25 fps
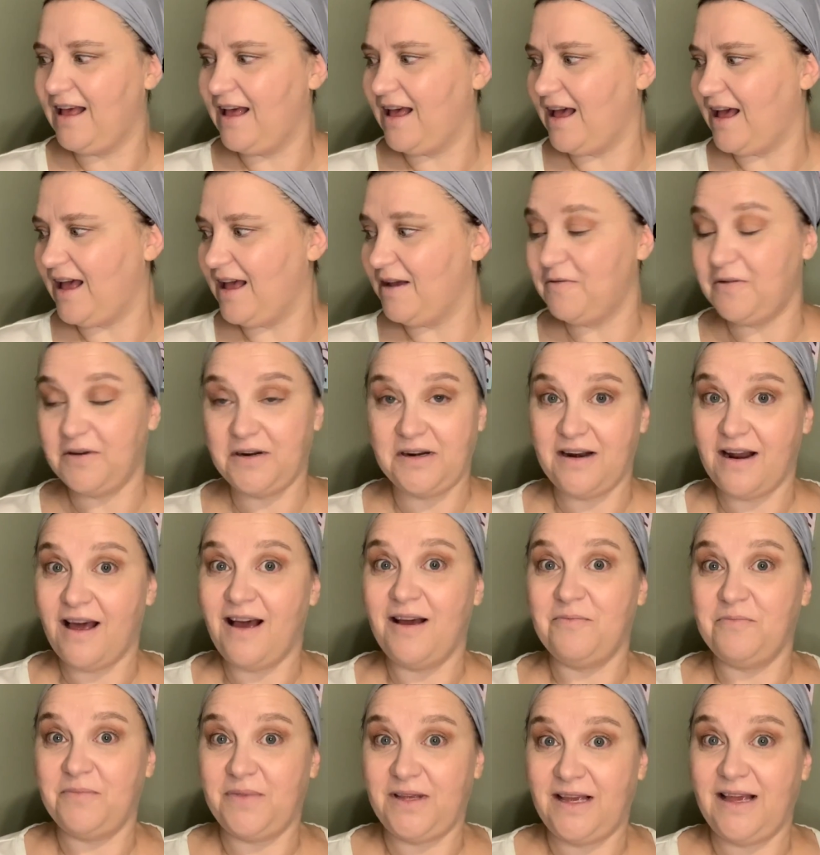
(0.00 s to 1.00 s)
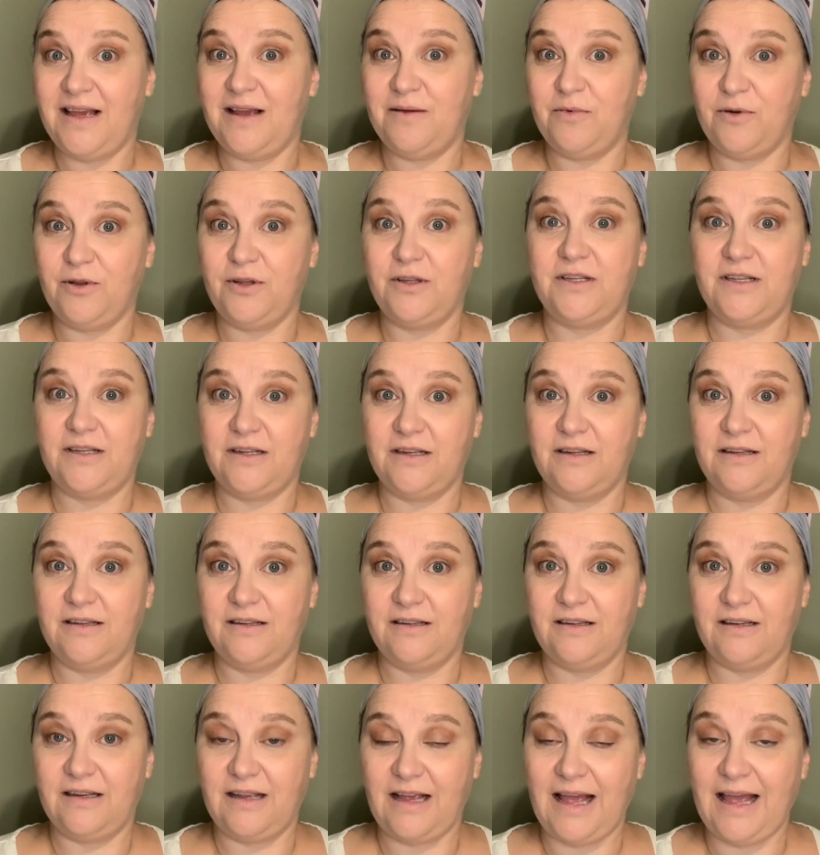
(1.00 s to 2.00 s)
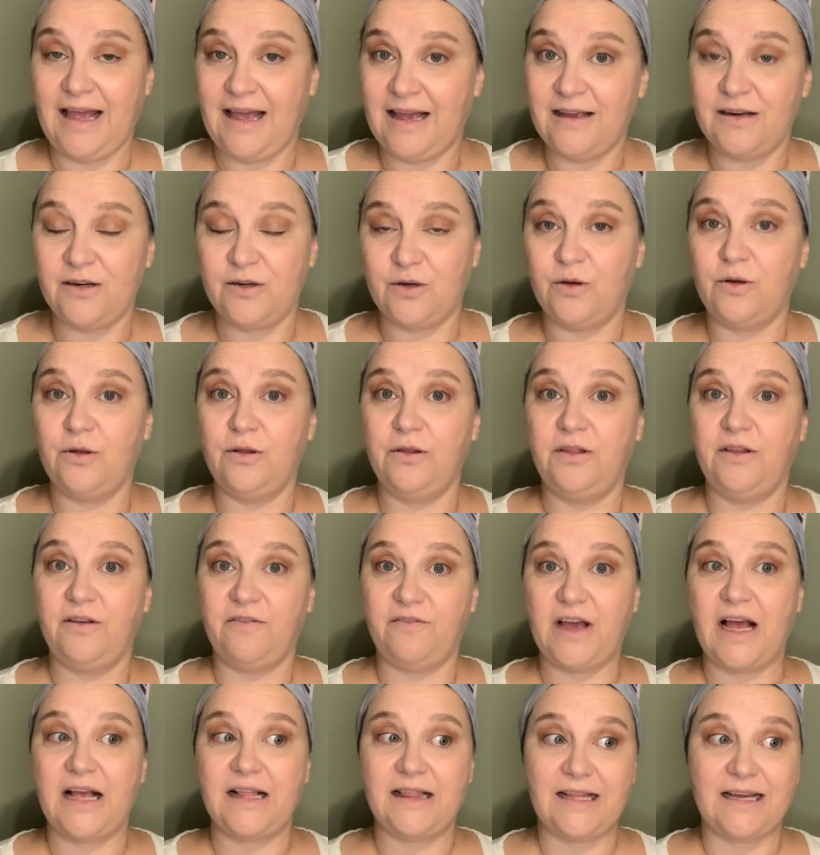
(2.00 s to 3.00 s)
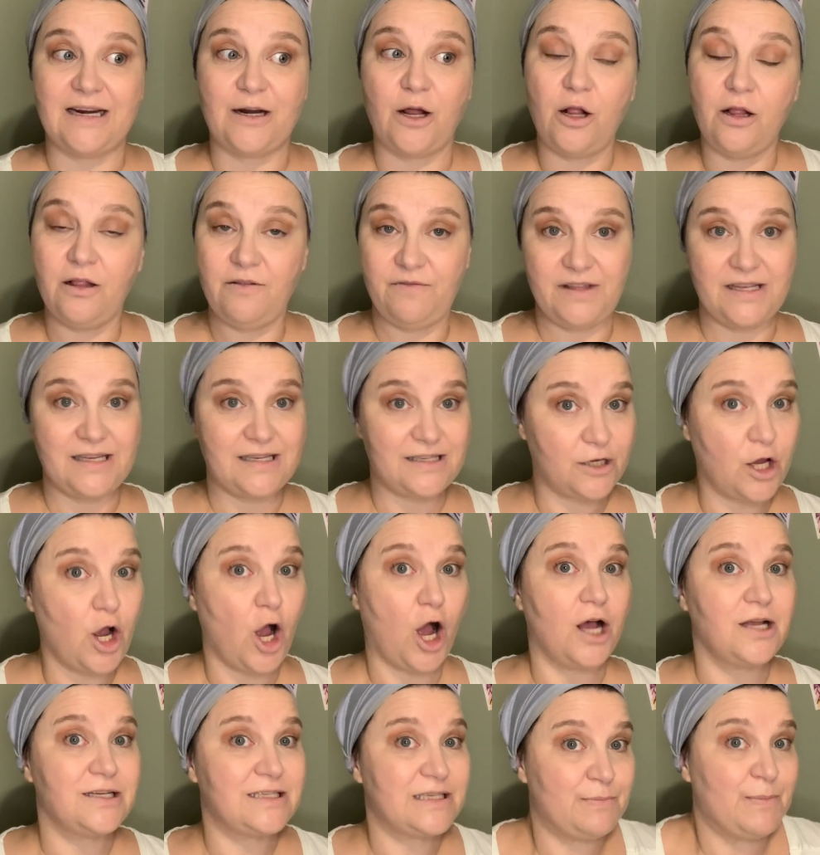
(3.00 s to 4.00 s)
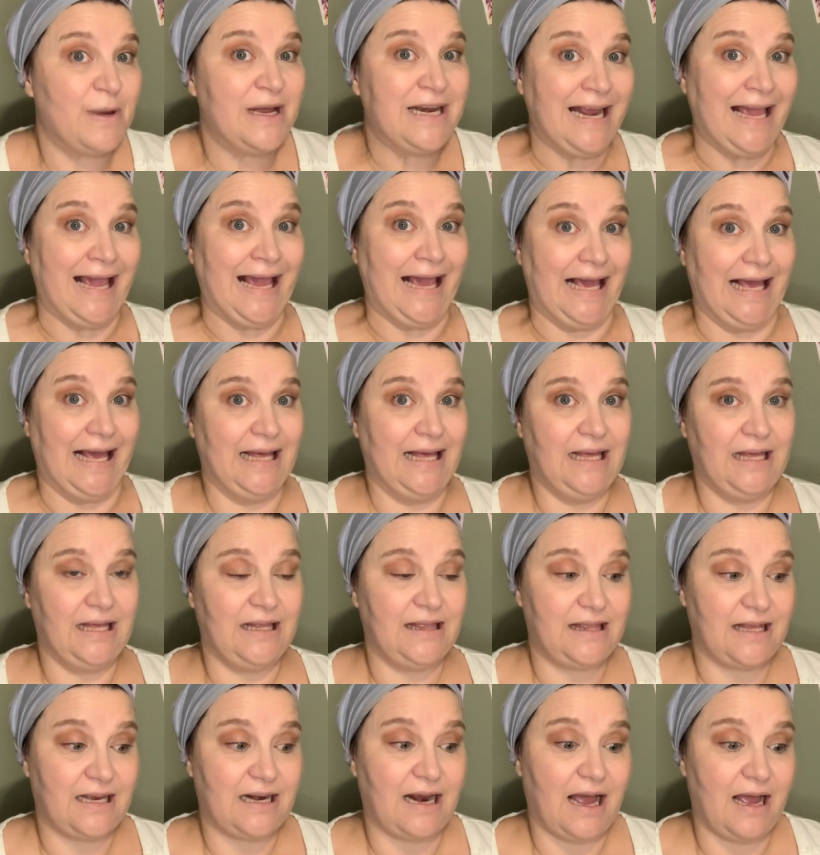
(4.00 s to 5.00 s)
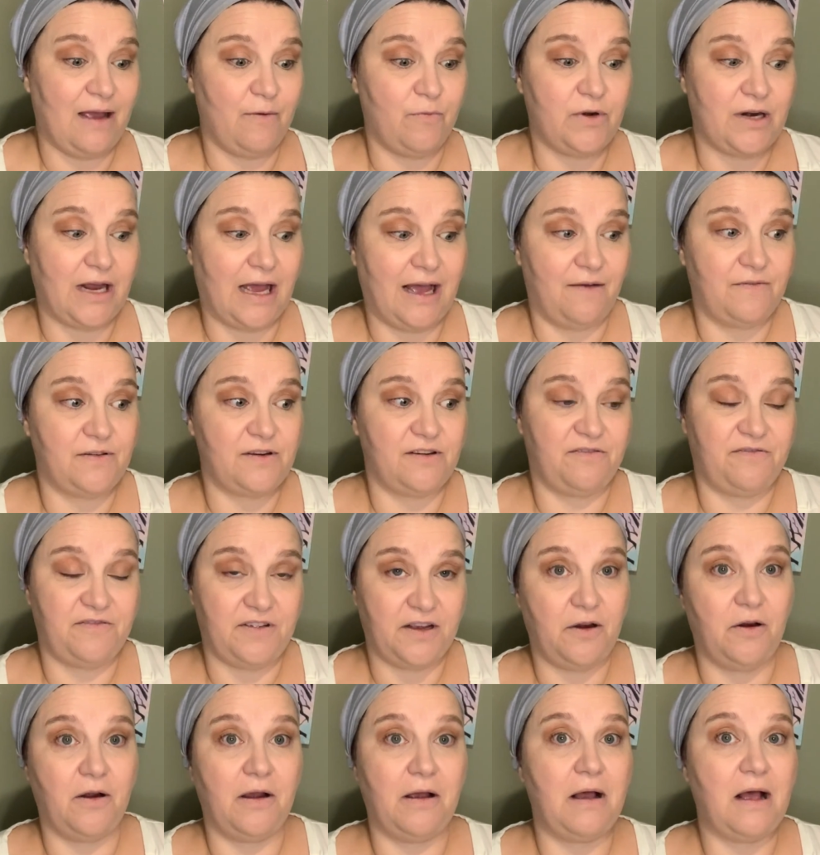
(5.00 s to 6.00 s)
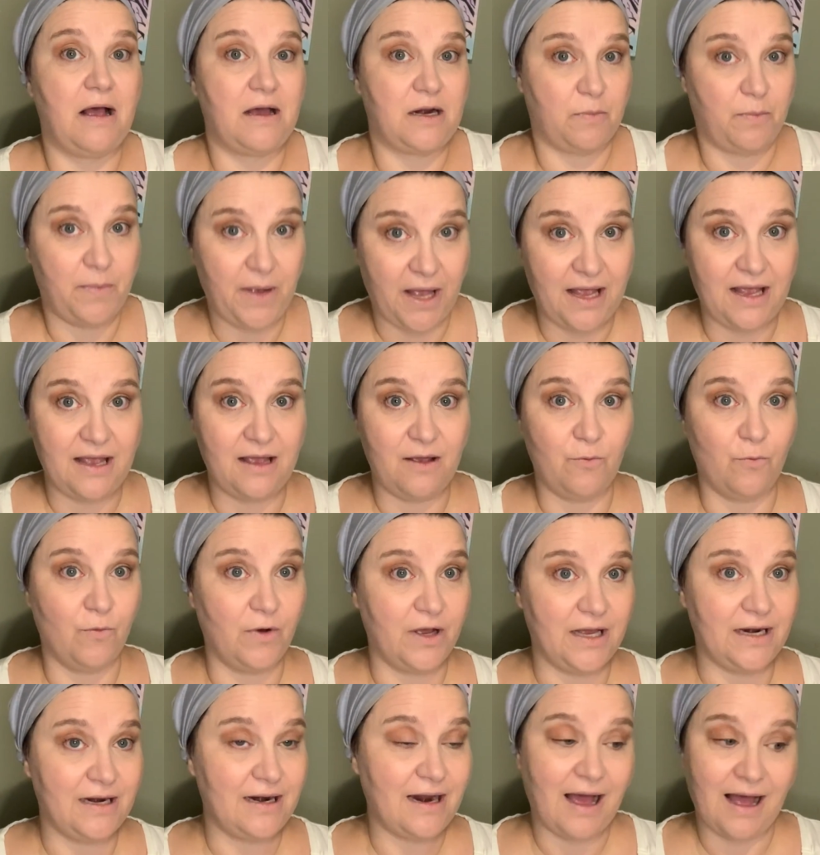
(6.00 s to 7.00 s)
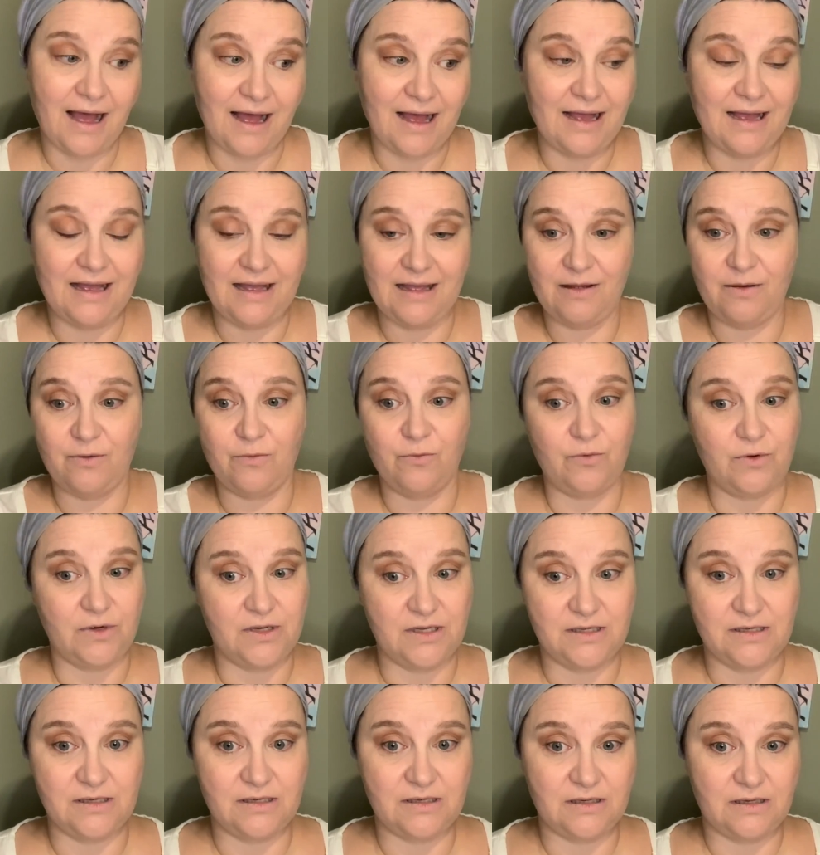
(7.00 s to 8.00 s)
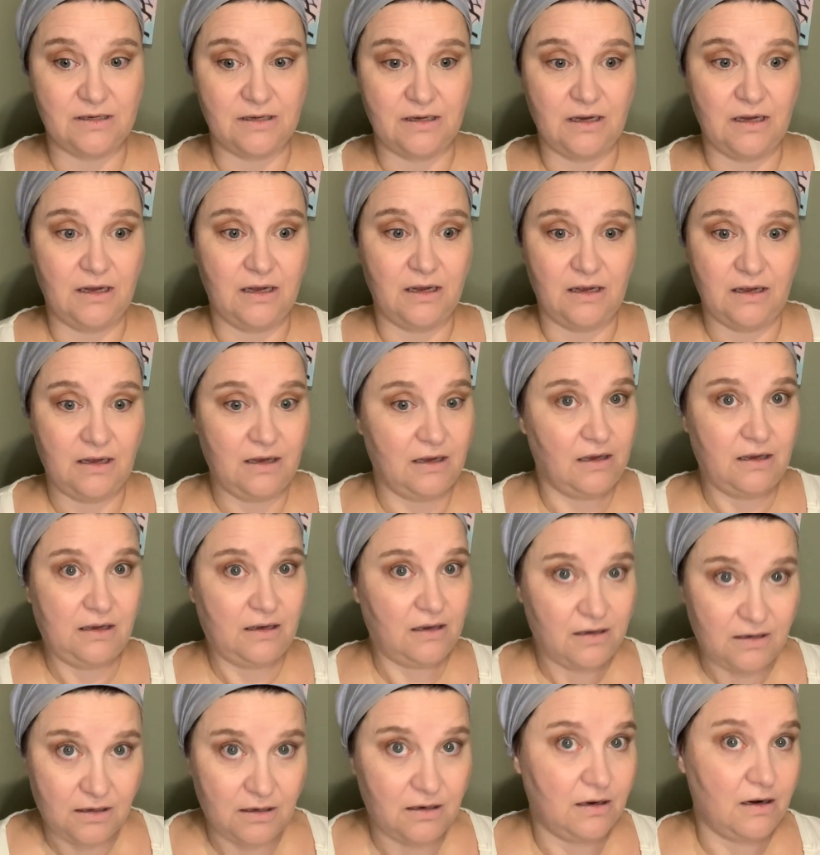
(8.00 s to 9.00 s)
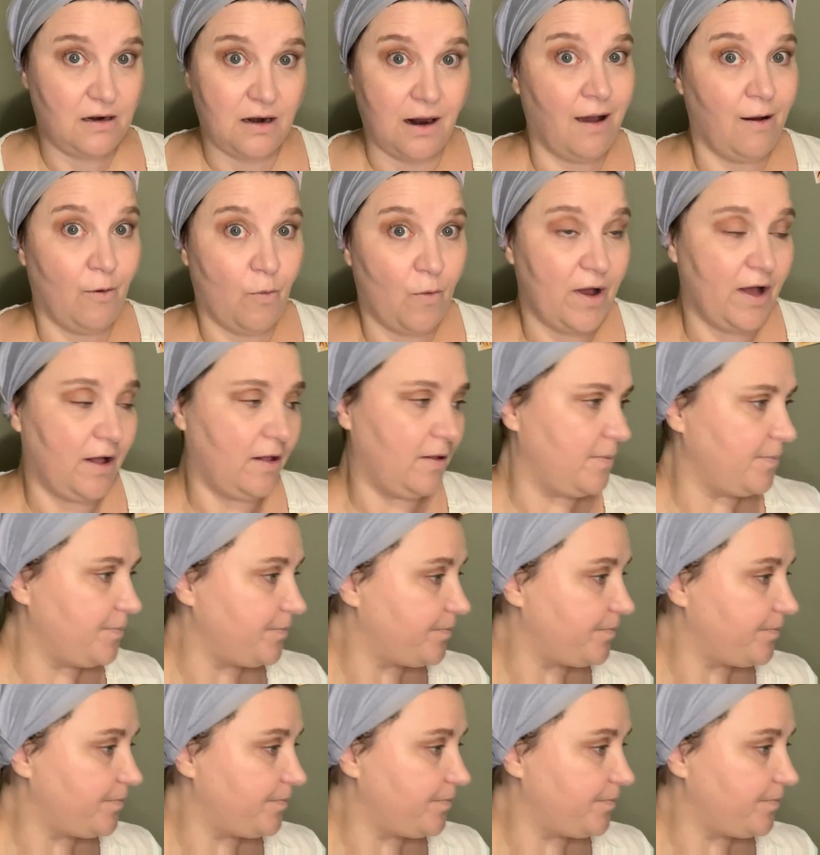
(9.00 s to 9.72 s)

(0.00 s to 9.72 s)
I would not be able to handle the fact that all of this cost money that I would have to figure out how to pay when I was not well.